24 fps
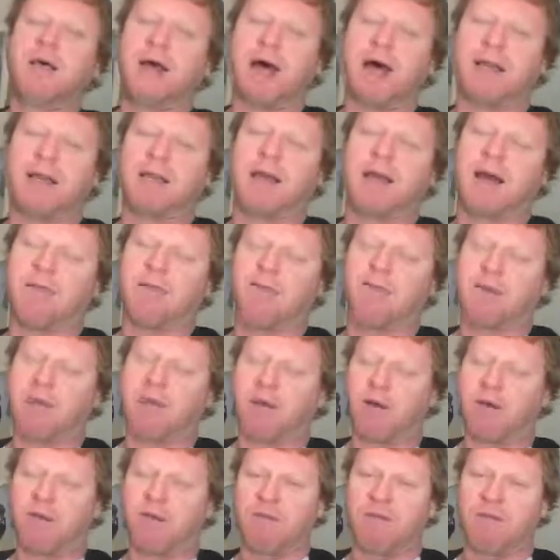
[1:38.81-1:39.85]
uncovered the
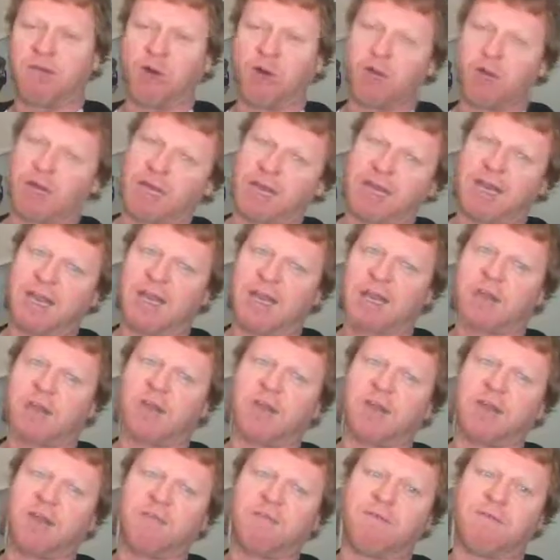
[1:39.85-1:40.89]
kind of
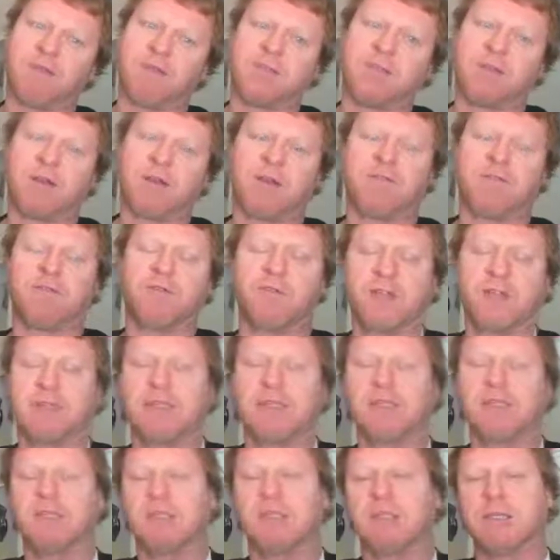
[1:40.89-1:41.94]
non-linearity of these kind of
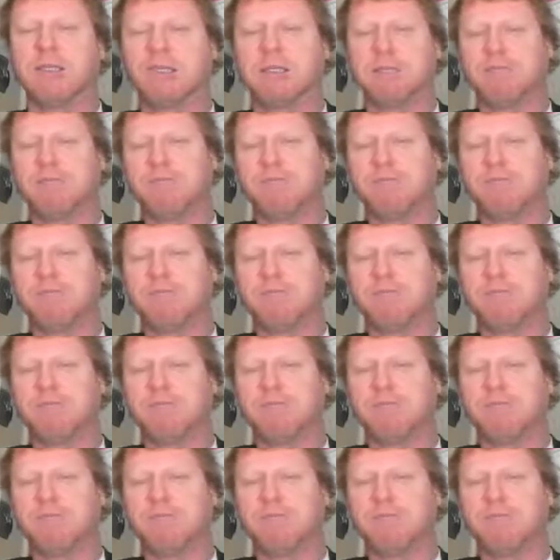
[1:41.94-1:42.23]
transitions.